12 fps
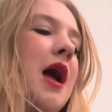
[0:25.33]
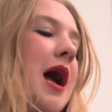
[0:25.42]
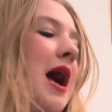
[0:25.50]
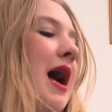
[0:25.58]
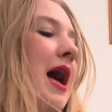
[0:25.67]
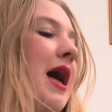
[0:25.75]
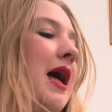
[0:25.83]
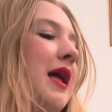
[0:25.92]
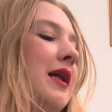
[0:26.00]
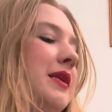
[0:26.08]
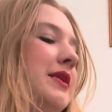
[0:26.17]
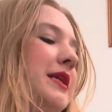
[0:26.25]

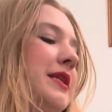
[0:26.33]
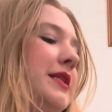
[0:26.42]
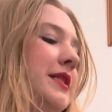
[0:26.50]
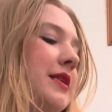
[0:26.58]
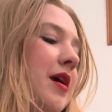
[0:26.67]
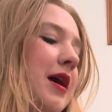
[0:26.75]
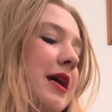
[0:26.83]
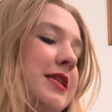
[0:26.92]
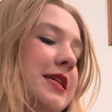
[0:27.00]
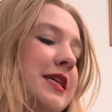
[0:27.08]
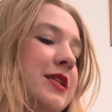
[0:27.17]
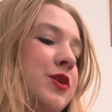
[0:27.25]
And
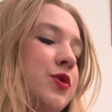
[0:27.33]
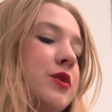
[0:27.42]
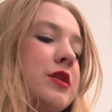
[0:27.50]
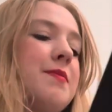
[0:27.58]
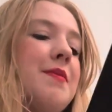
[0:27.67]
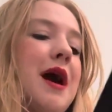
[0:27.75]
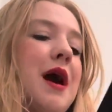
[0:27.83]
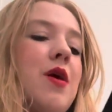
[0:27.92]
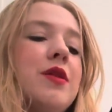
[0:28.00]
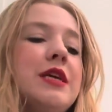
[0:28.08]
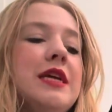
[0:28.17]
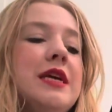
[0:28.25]
inside it talks
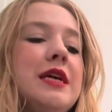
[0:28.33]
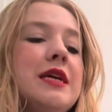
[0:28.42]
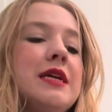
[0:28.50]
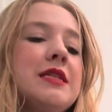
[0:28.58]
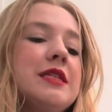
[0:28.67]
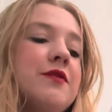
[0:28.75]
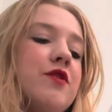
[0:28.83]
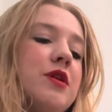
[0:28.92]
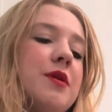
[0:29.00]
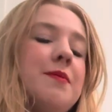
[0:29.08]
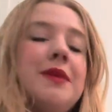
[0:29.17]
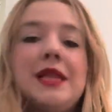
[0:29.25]
about the
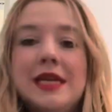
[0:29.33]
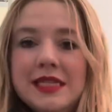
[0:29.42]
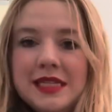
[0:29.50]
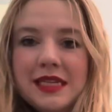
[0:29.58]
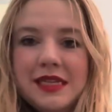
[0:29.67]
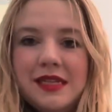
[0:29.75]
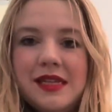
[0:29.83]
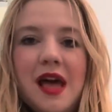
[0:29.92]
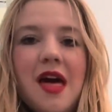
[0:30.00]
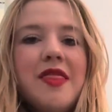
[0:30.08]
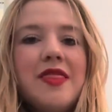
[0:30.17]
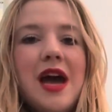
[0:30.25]
different places
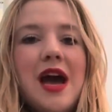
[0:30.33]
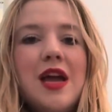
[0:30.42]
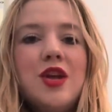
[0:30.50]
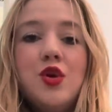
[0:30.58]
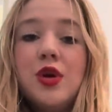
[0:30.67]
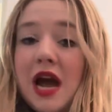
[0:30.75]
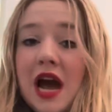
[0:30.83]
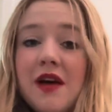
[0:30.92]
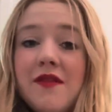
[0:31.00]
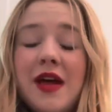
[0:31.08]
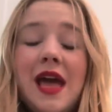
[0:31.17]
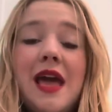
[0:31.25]
that you can
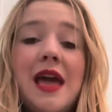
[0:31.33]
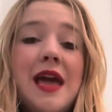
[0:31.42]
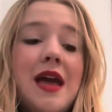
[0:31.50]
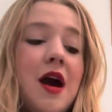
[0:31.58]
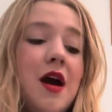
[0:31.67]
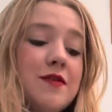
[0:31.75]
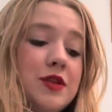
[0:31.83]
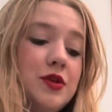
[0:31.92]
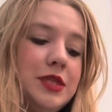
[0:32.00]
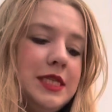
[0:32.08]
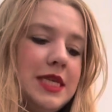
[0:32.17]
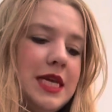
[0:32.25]
have a
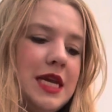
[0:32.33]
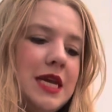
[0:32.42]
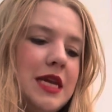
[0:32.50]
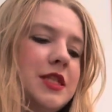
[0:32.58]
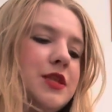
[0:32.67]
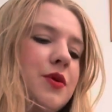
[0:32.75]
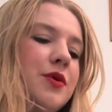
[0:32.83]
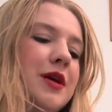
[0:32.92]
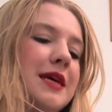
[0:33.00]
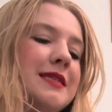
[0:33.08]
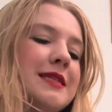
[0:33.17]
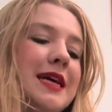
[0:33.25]
afternoon tea. So
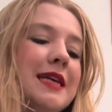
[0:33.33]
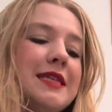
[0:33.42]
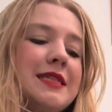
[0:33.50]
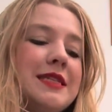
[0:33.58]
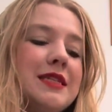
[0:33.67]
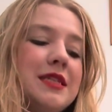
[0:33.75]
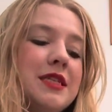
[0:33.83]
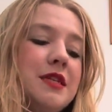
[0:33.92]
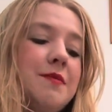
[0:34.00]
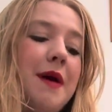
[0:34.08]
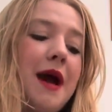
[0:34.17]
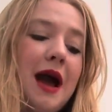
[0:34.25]
there's
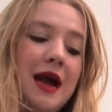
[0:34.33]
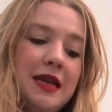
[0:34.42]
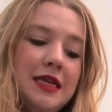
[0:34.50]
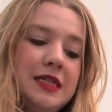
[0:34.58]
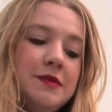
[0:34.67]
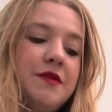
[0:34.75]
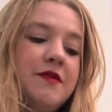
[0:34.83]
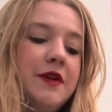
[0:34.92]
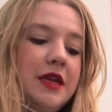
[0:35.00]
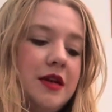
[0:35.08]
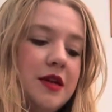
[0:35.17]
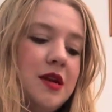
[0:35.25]
Kensington Palace
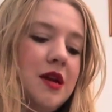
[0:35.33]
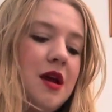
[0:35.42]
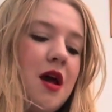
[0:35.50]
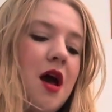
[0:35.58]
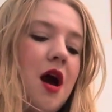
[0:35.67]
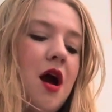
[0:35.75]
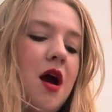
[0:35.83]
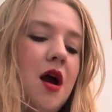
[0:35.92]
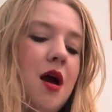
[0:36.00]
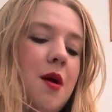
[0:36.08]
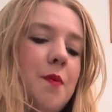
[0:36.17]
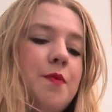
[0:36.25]
Pavilion.
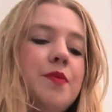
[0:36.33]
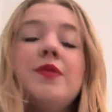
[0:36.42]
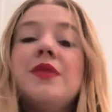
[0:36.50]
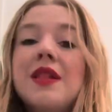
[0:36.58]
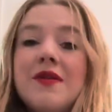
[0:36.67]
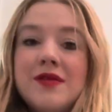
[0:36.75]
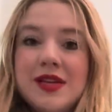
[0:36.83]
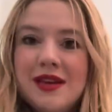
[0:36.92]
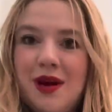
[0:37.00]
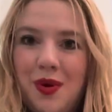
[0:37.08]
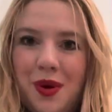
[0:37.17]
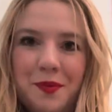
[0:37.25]
Never done
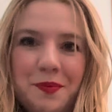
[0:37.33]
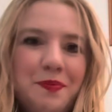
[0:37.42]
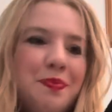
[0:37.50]
that one.